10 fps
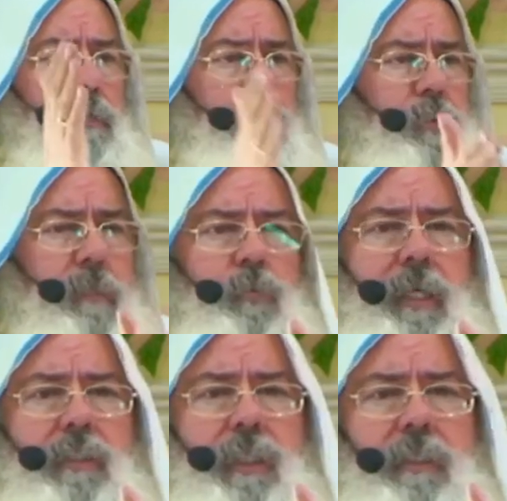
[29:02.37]
in this
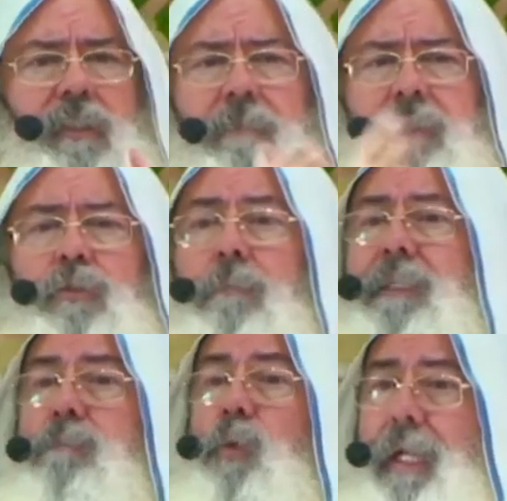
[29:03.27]
congregation, this
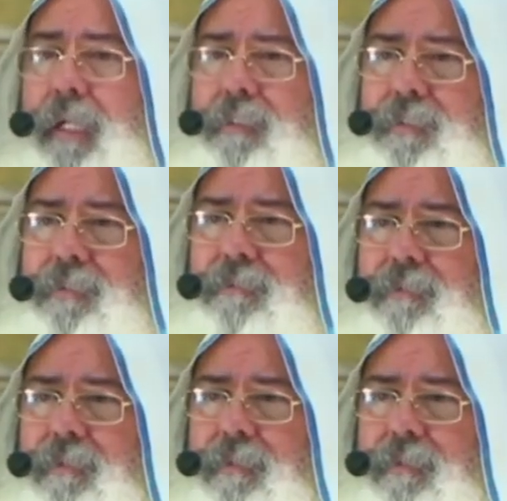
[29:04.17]
group is of women,